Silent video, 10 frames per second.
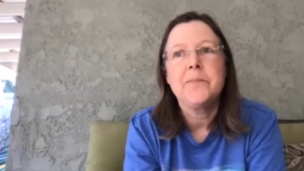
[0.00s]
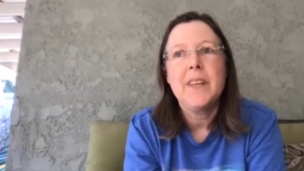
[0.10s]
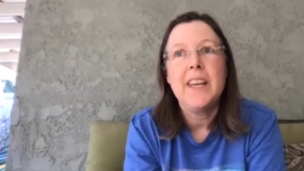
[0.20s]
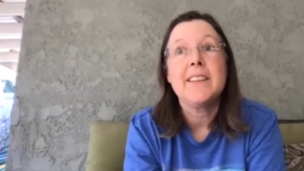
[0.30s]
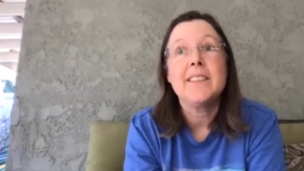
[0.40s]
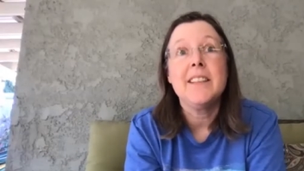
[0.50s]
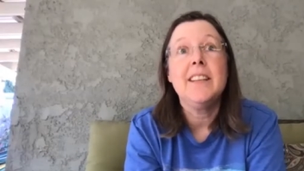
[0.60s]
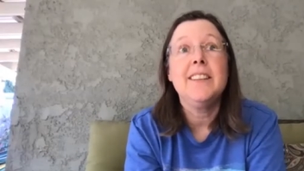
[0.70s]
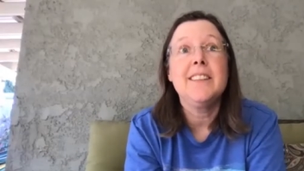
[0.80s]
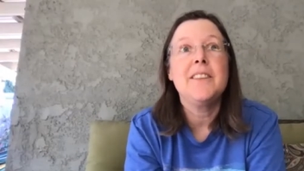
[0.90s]
Yes,
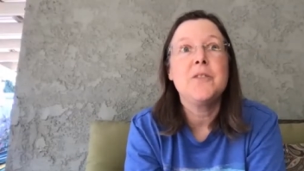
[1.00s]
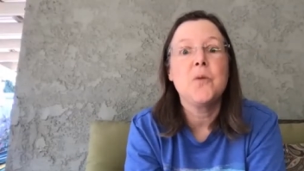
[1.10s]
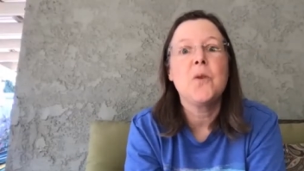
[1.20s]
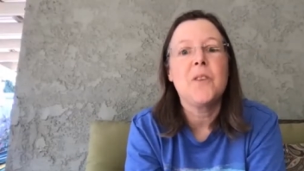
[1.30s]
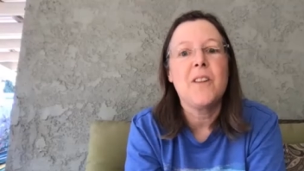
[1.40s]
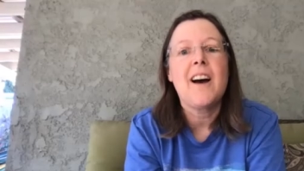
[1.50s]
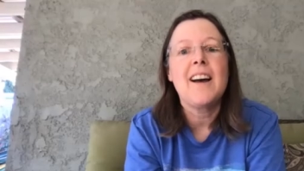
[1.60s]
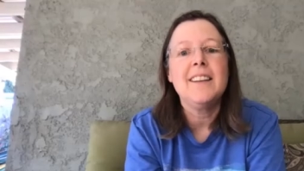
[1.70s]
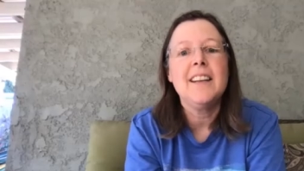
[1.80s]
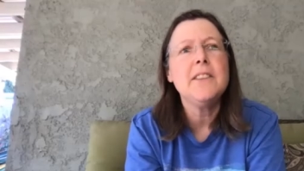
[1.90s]
it's grown a
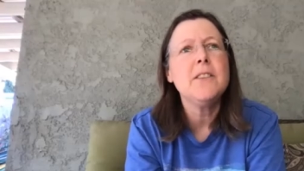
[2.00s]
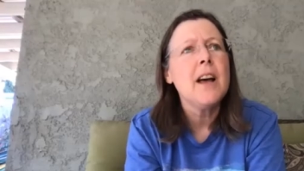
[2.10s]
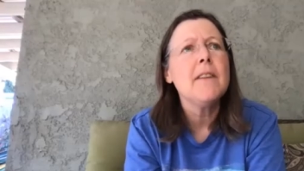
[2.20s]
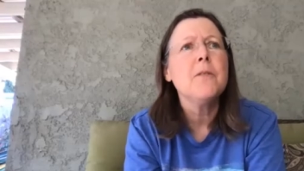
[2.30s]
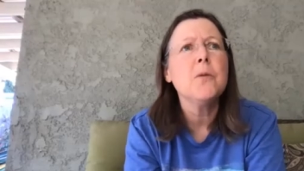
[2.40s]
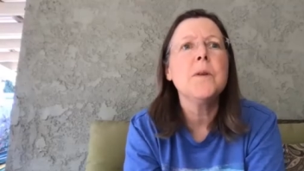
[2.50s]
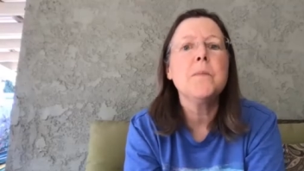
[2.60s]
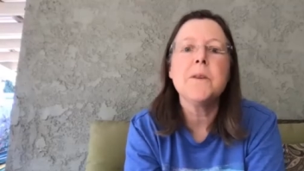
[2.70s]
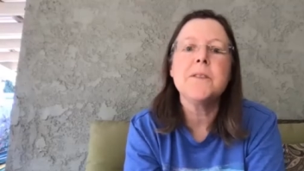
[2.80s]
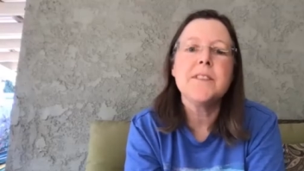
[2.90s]
lot. It's a lot for one
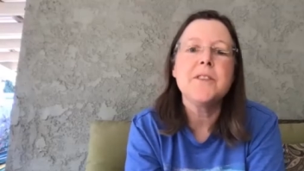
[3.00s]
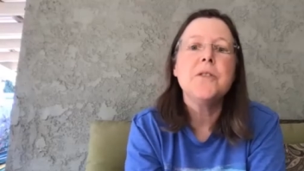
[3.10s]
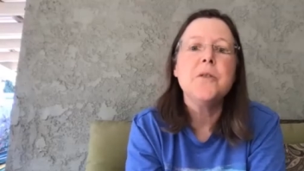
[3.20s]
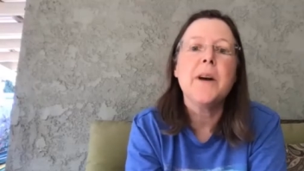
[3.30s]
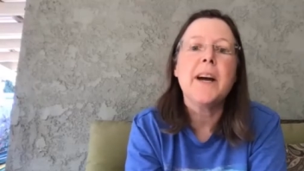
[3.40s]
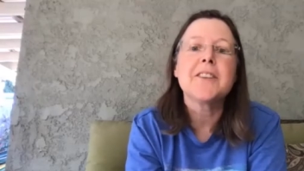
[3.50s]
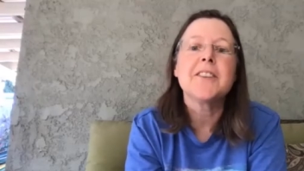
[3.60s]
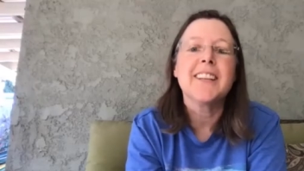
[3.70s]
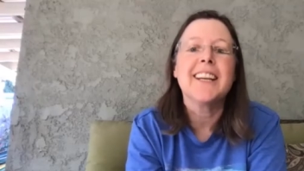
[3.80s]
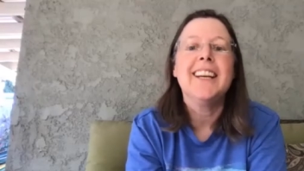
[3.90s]
person to do,
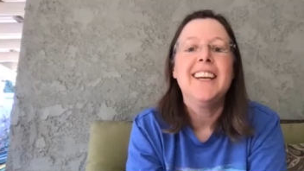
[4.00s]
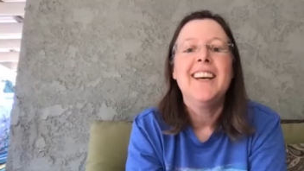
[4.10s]
actually.